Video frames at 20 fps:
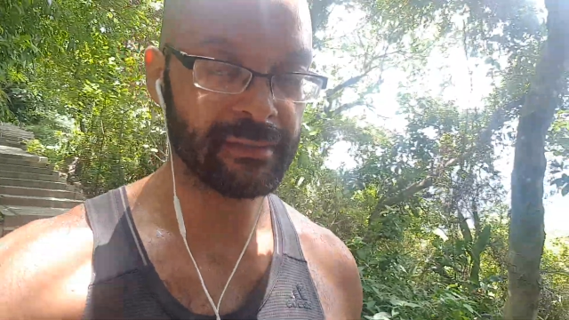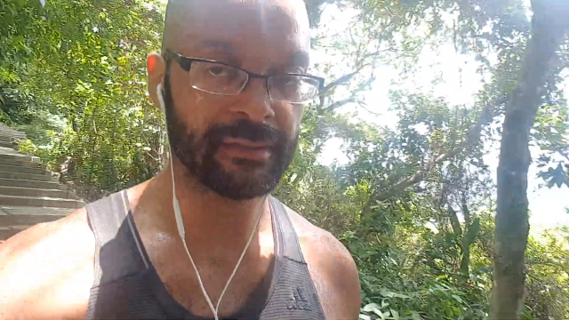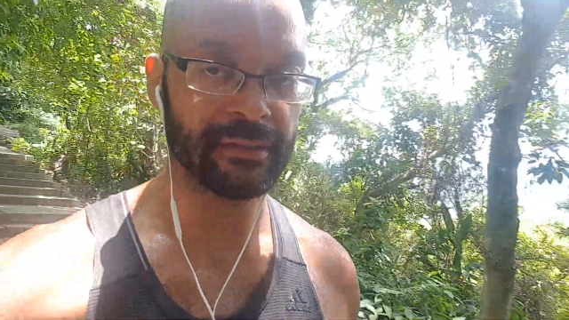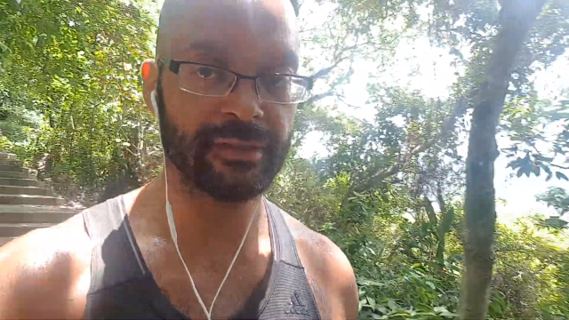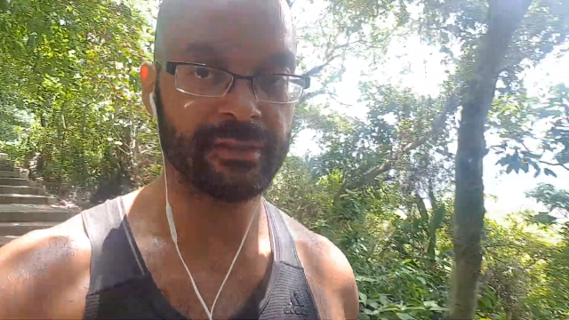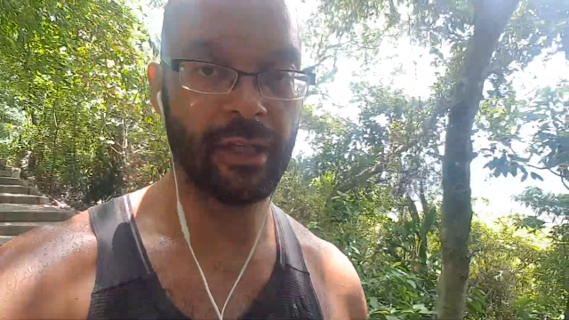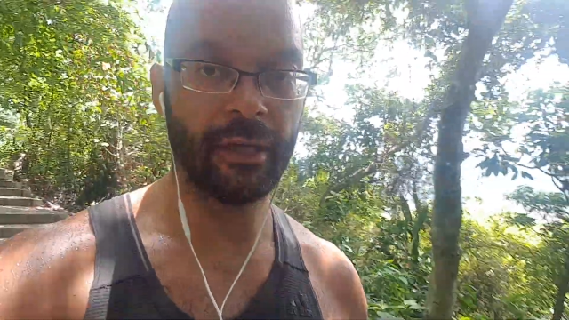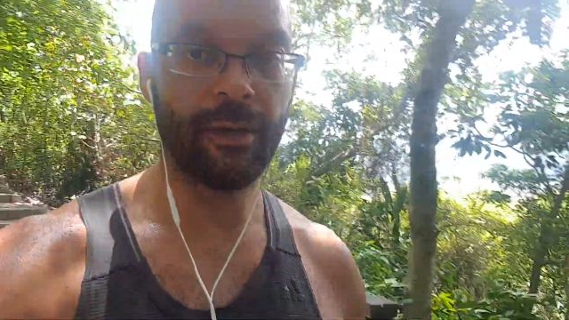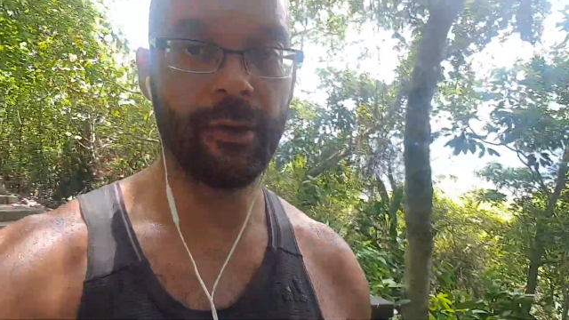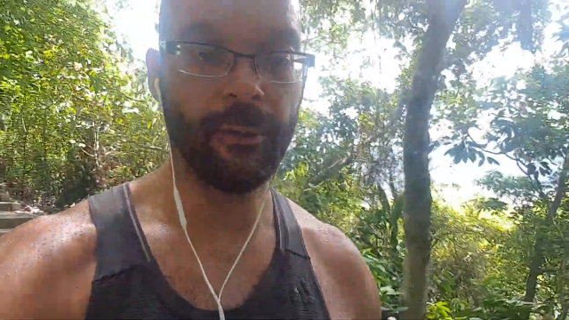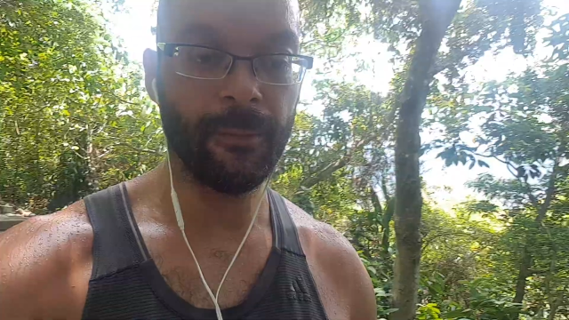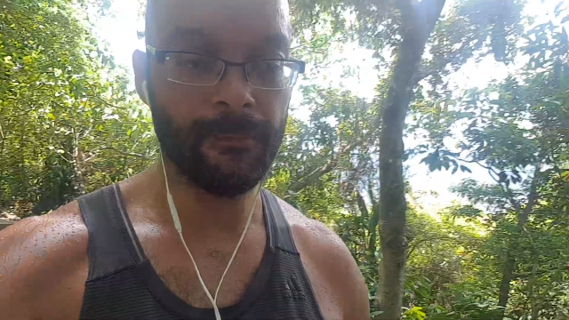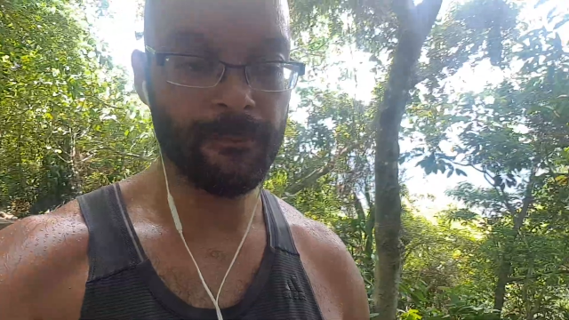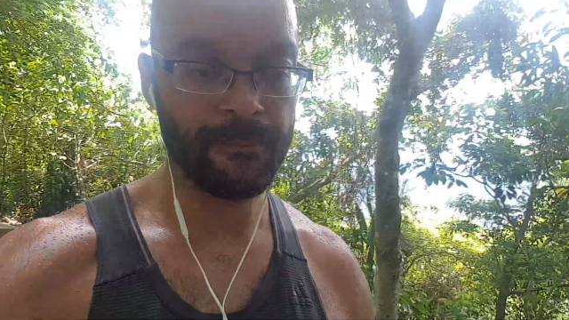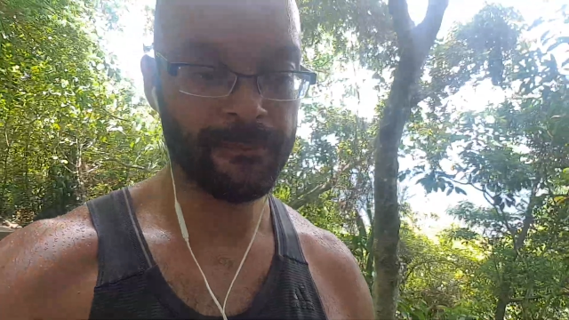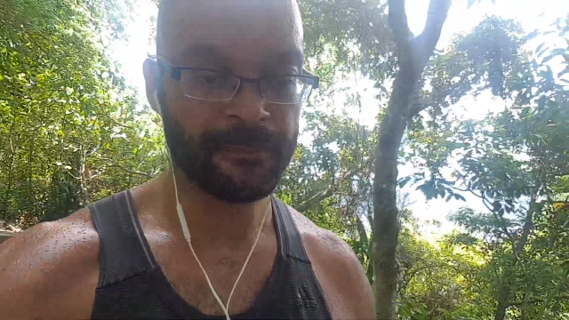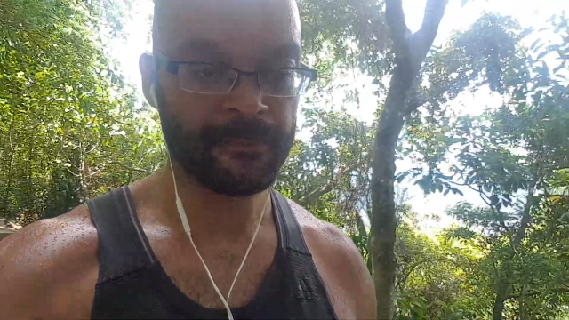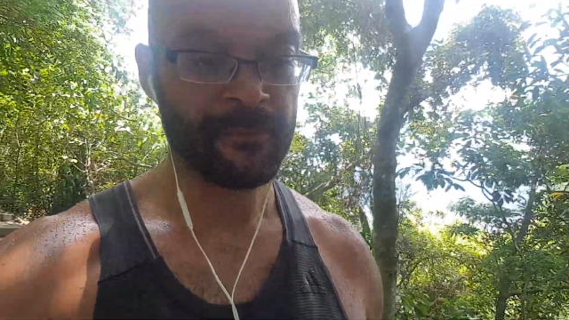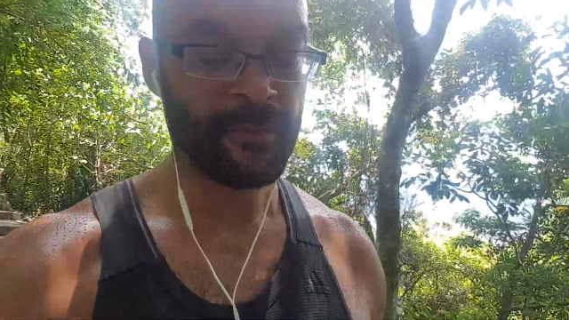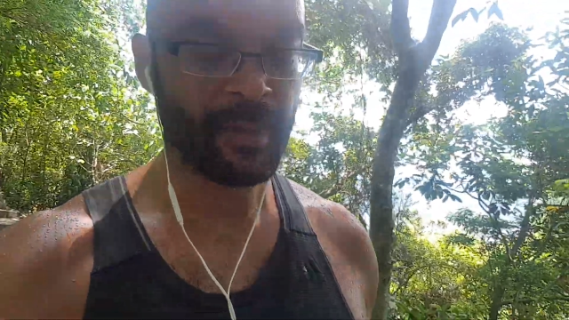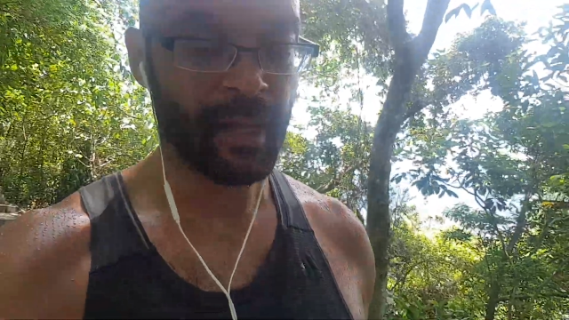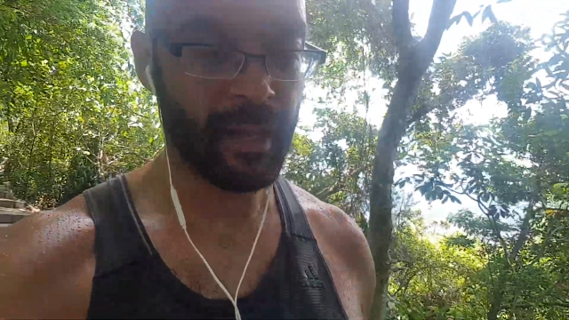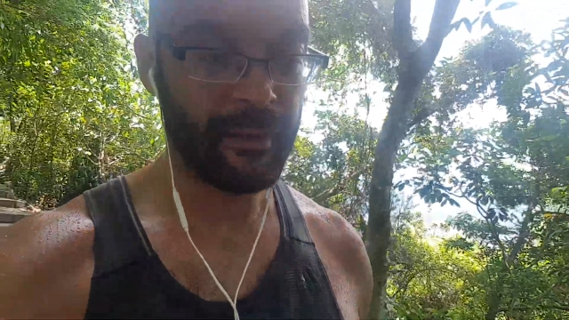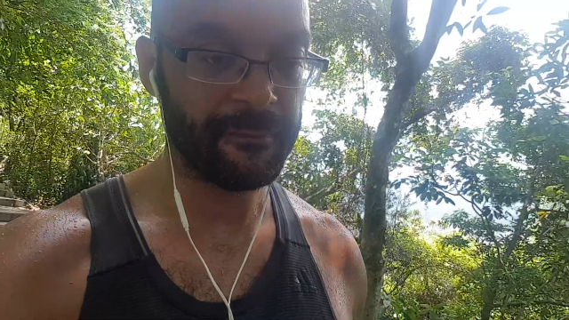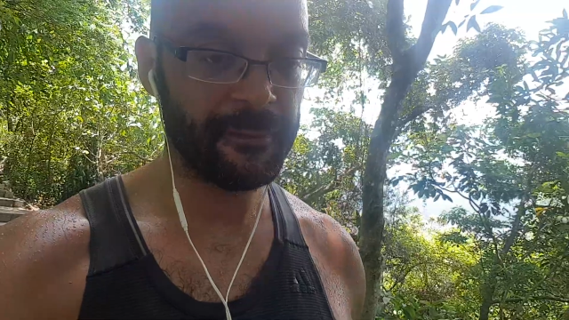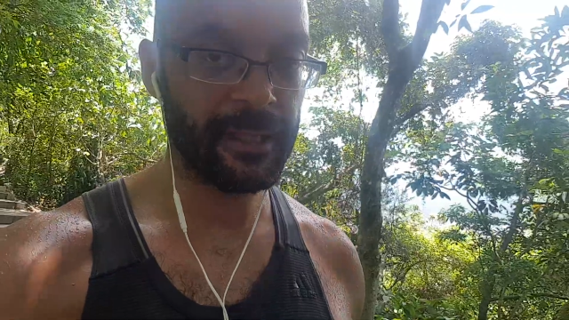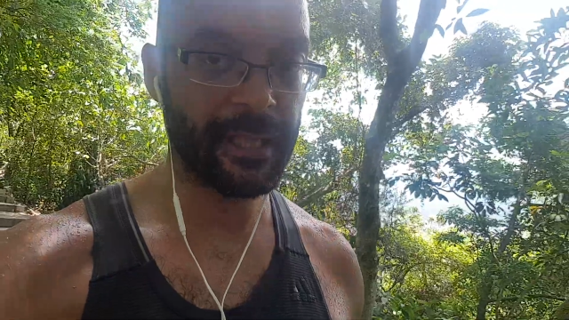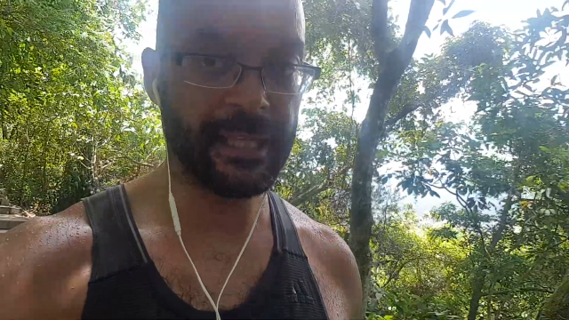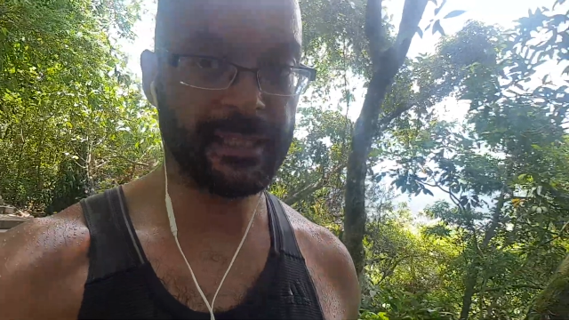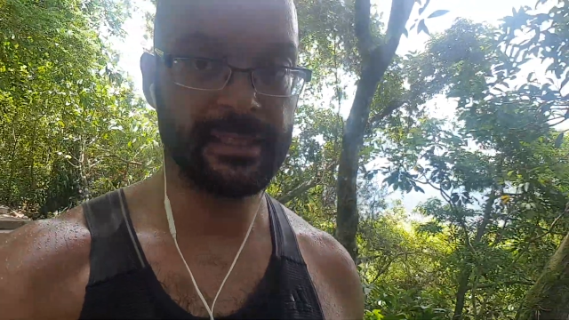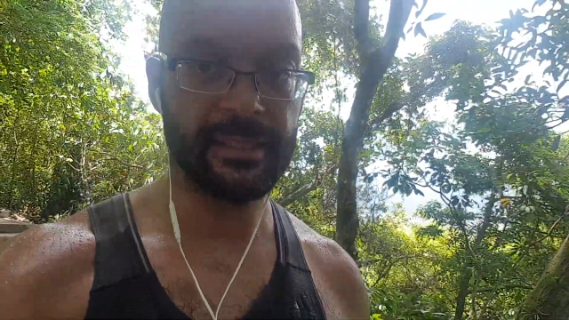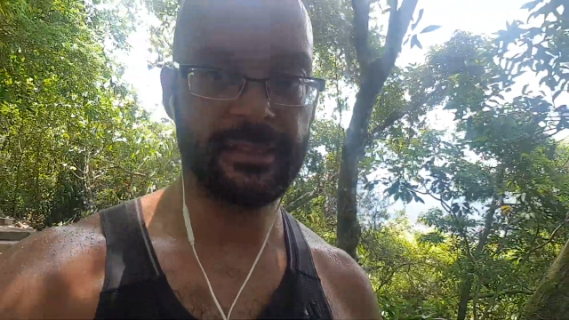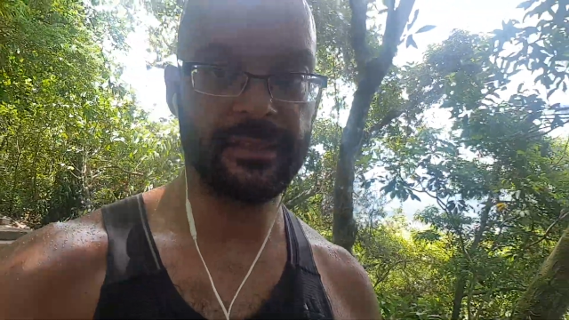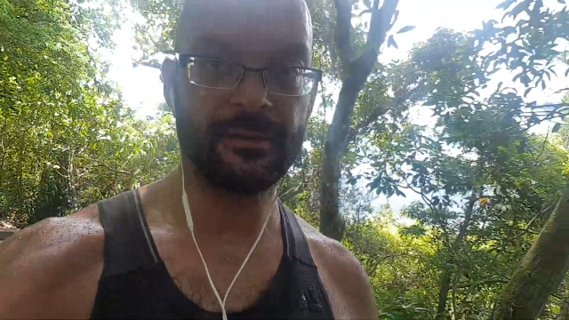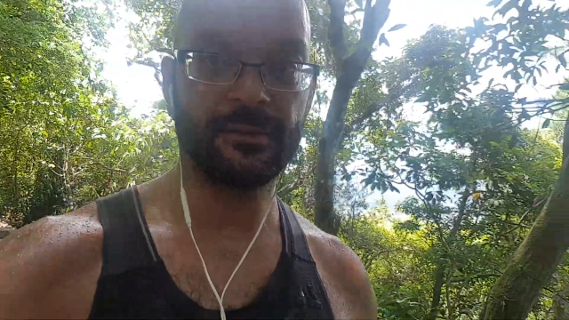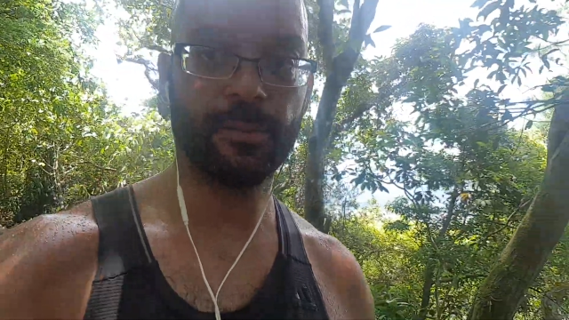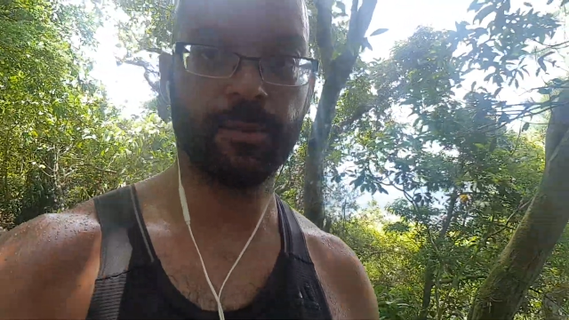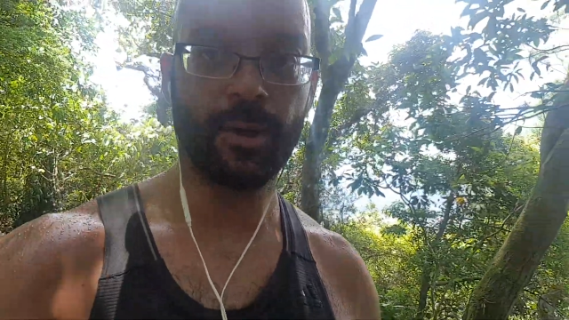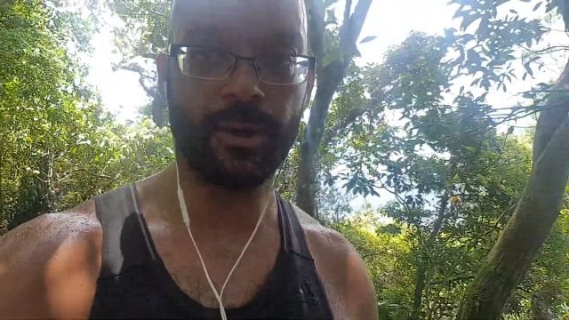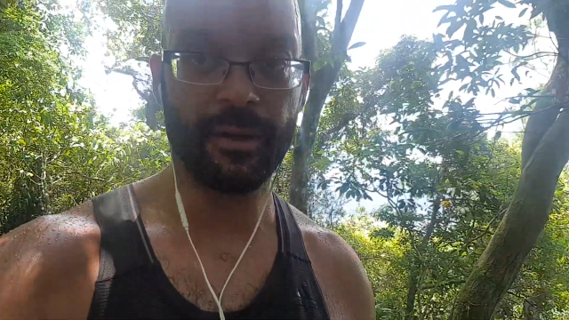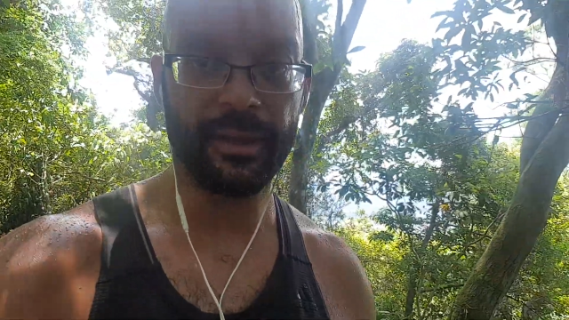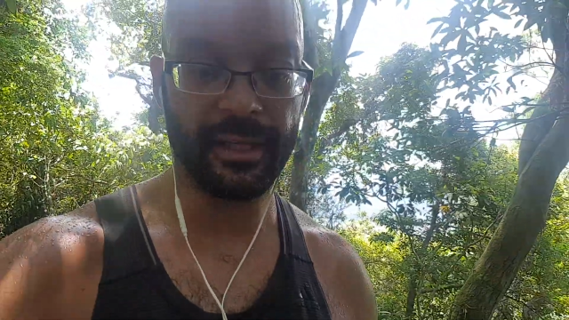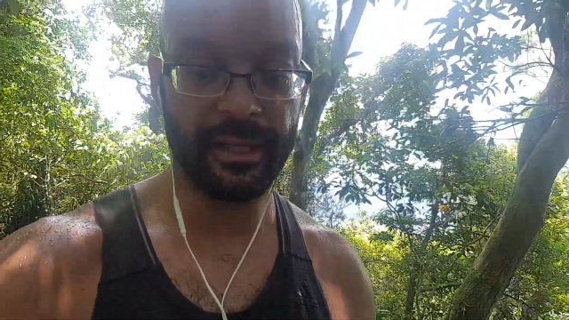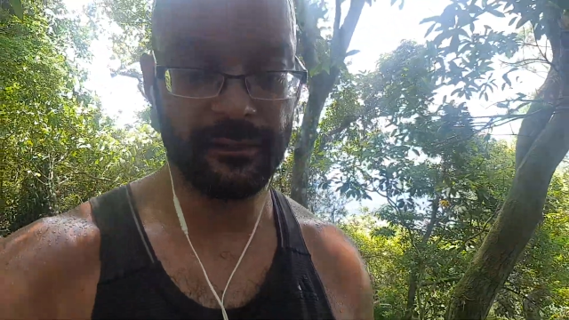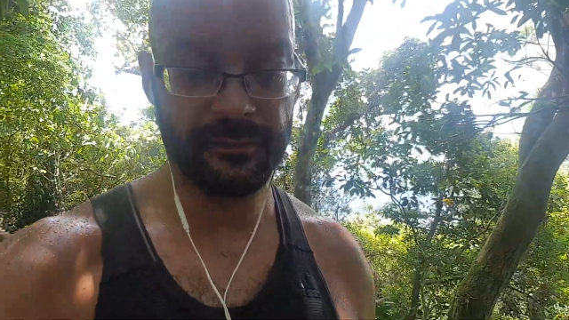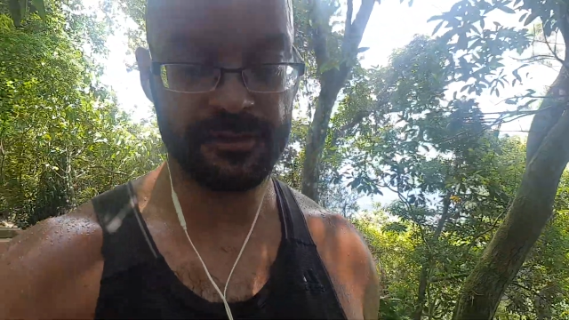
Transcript: So I feel like this is worthy